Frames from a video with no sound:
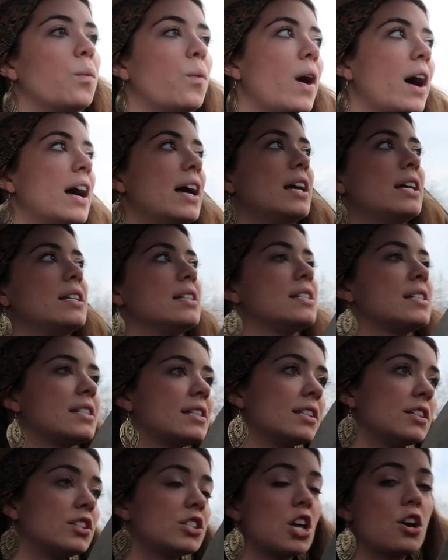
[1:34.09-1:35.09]
was,
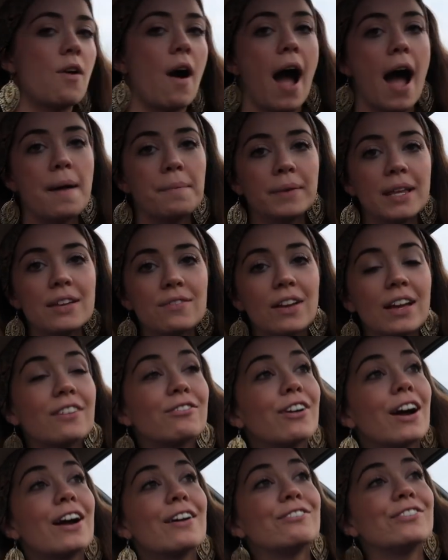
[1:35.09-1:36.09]
so I'm
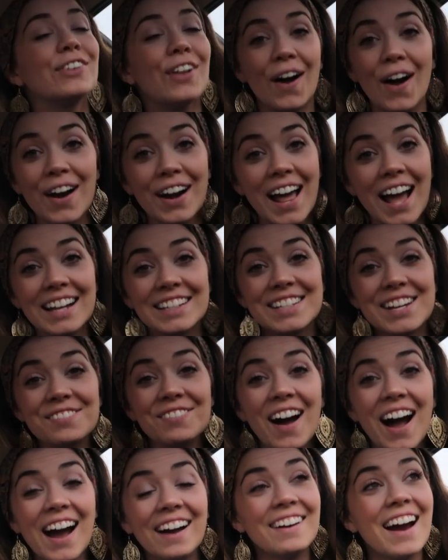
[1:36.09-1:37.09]
leaving for Florida
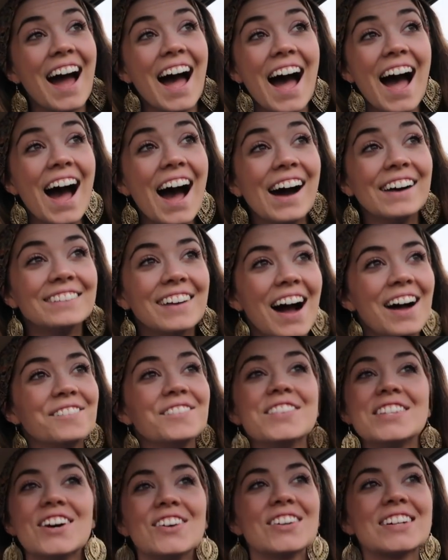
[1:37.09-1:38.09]
tomorrow.
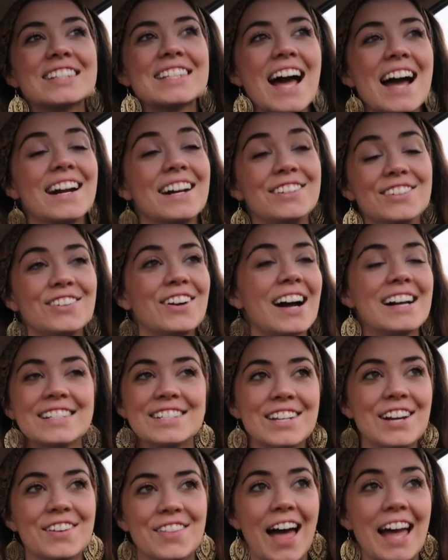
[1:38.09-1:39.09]
I'm so excited. You
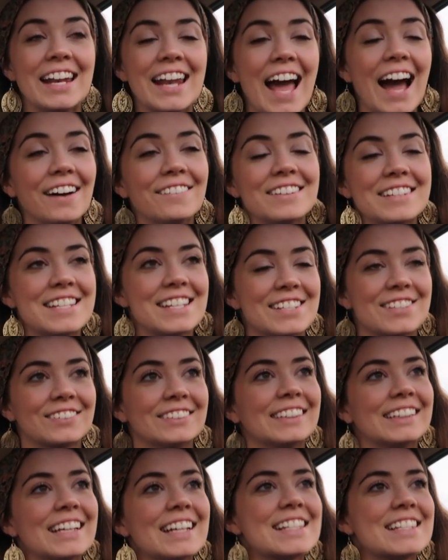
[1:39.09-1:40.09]
guys know that now, which is
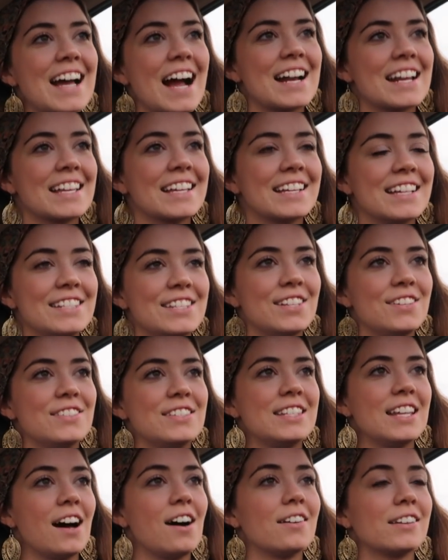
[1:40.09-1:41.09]
really exciting because you
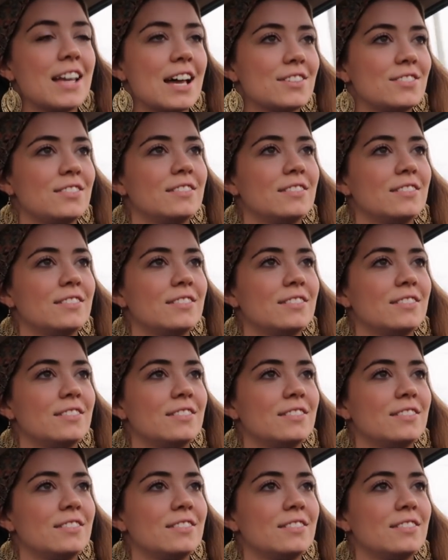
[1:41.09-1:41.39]
saw